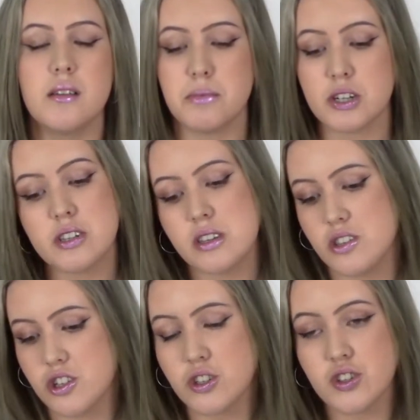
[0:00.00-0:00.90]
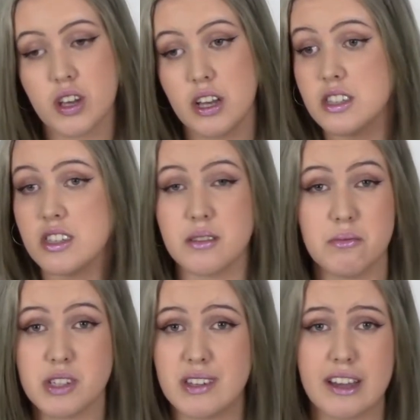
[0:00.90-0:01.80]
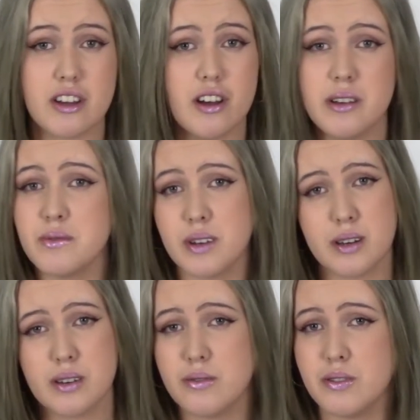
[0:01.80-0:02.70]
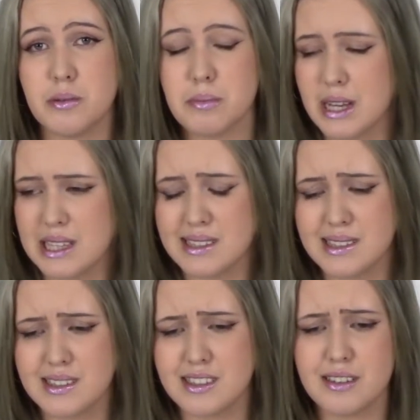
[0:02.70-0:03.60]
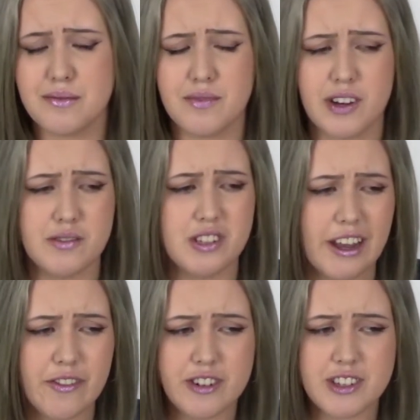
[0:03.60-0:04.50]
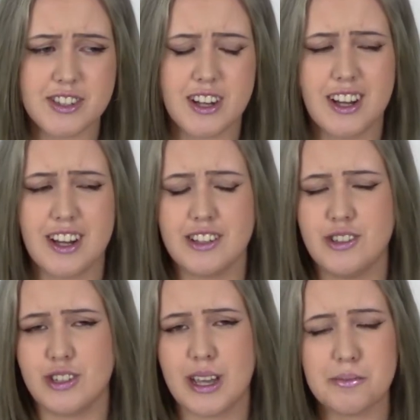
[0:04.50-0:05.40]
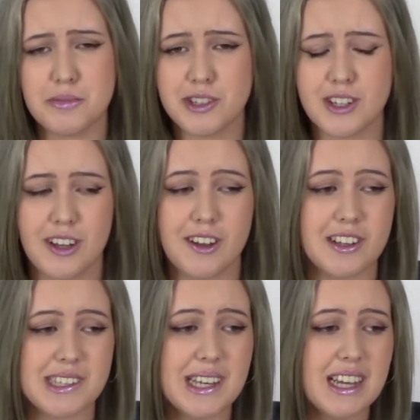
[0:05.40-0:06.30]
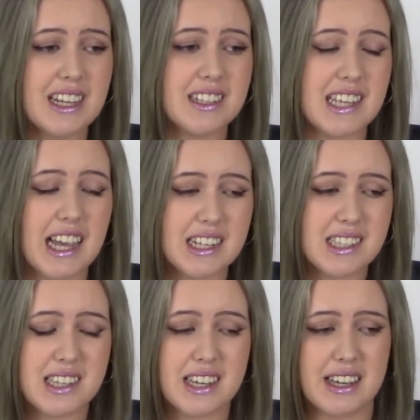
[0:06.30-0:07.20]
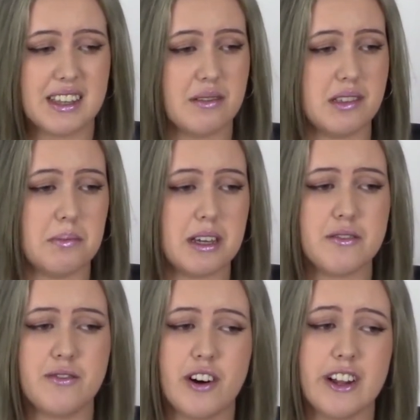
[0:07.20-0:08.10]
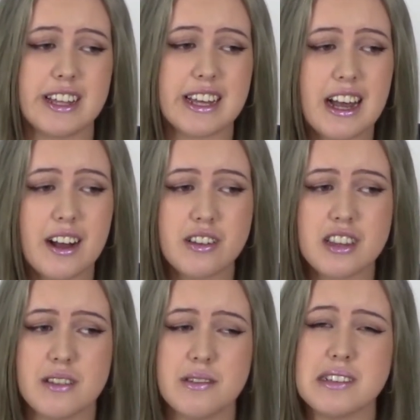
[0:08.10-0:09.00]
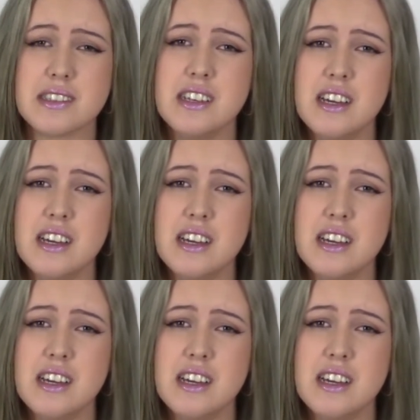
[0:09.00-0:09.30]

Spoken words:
because it was like over a few months. It involved Jeffree Star, James Charles, Tati. There was a big falling out. There was